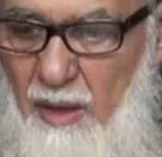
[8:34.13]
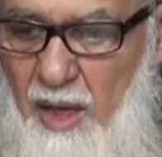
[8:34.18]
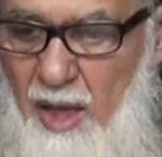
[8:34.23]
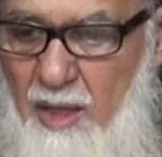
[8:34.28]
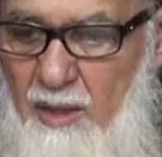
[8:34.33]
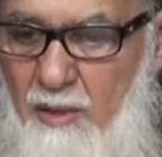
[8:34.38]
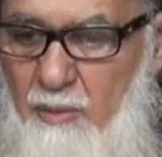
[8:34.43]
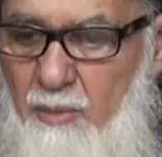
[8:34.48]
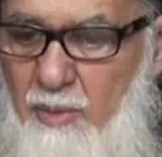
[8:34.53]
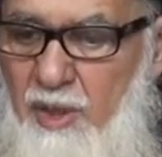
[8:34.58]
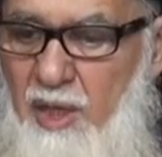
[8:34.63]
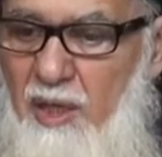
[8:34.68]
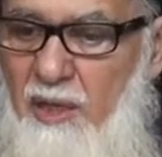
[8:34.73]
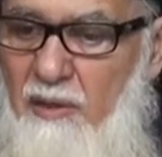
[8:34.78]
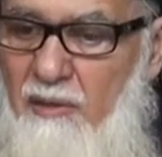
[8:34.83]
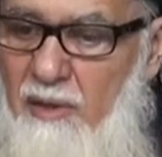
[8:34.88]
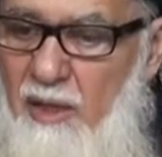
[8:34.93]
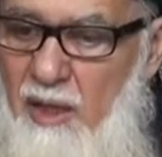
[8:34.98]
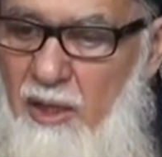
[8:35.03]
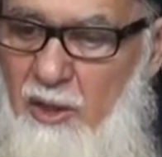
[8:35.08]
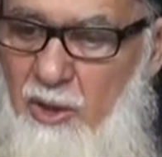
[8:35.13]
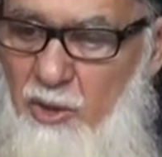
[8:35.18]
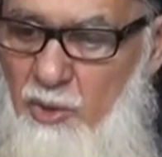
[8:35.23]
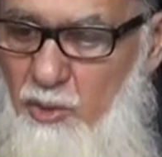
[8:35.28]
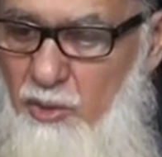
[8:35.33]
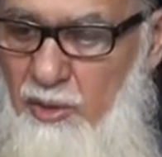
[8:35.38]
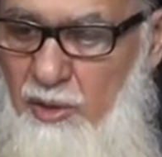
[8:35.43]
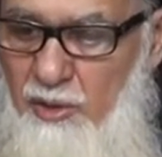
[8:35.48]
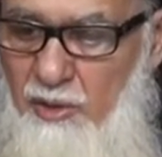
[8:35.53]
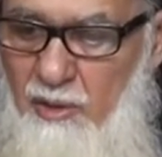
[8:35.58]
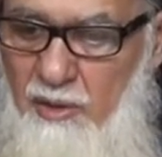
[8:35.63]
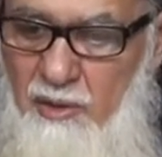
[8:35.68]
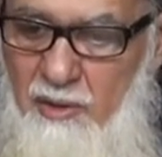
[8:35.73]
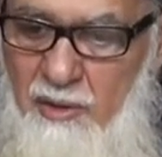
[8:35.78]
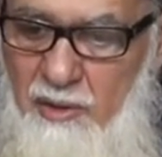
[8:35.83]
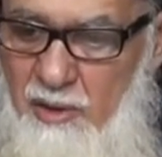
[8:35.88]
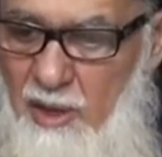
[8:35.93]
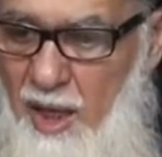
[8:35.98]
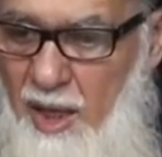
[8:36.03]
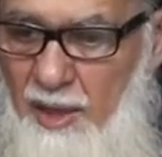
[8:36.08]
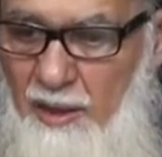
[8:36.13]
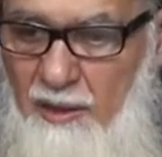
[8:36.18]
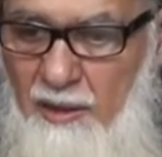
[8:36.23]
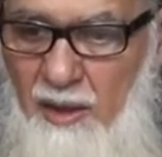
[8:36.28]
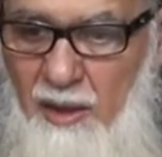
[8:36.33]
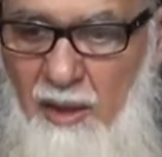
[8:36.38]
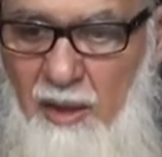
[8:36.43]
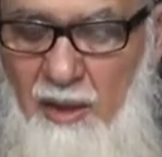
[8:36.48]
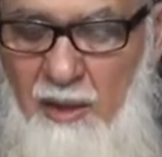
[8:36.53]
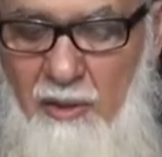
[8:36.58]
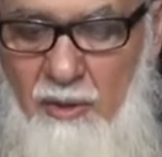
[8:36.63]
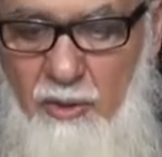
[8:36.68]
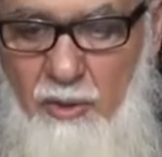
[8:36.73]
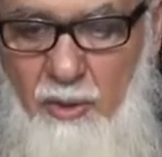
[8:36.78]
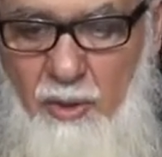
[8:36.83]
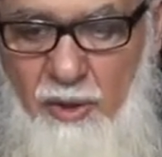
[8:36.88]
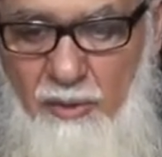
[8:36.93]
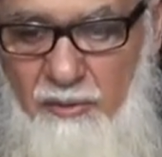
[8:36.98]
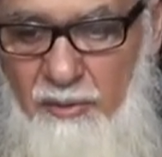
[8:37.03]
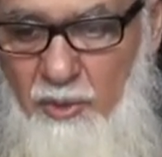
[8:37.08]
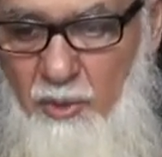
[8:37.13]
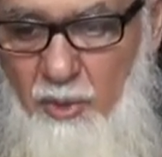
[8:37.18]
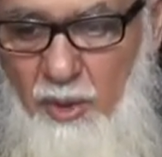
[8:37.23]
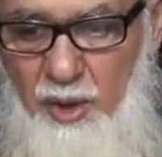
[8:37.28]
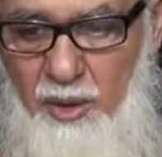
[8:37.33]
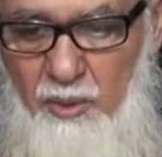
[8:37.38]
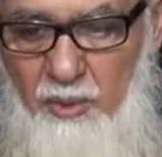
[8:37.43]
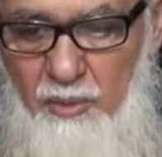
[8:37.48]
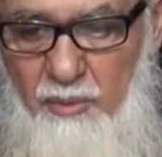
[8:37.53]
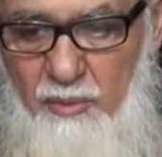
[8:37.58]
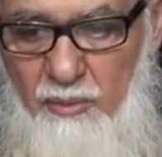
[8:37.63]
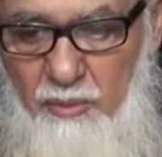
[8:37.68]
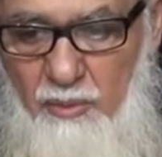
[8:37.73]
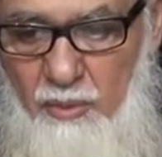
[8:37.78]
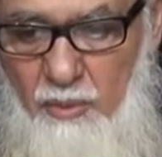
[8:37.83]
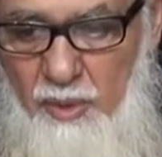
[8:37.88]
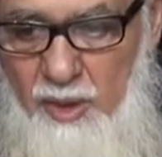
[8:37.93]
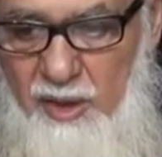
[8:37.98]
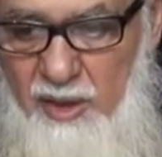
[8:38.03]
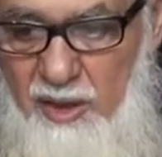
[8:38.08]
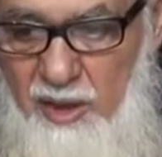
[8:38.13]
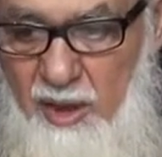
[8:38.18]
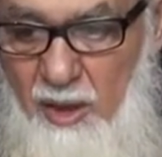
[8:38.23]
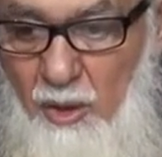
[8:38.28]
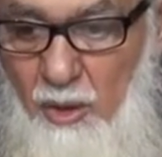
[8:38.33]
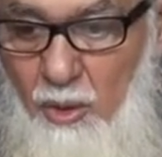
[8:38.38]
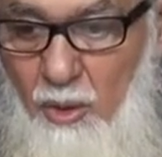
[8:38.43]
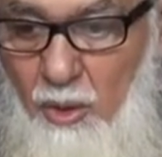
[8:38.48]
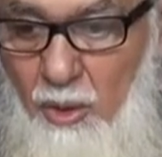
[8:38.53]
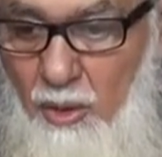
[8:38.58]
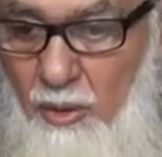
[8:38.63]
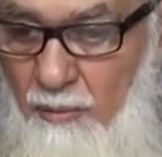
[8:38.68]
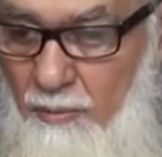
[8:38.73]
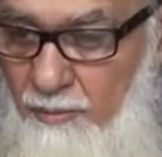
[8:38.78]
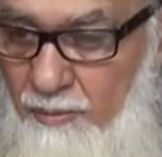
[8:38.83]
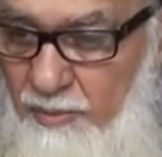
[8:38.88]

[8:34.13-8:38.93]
And bring the issue inside, so everyone will see, oh,